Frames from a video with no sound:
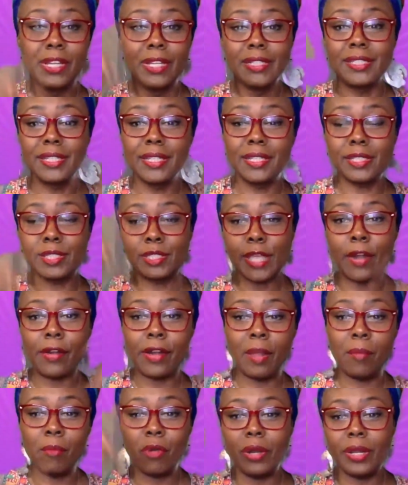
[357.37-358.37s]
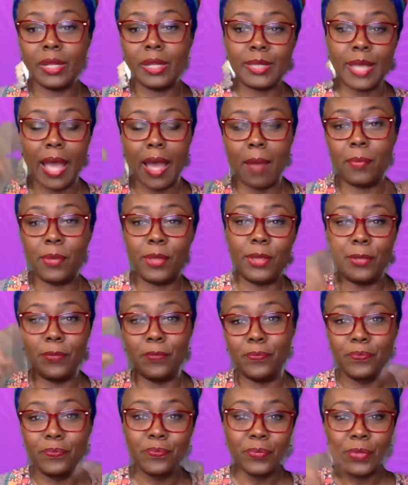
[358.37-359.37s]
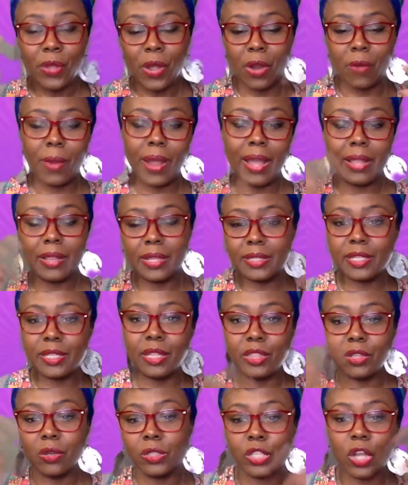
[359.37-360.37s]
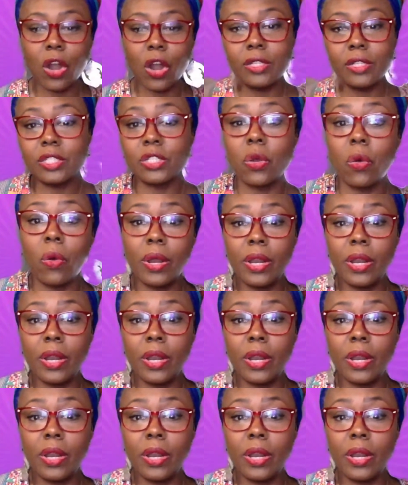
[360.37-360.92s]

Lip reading: to this Saturday morning tap in. All right, let's get those hearts going.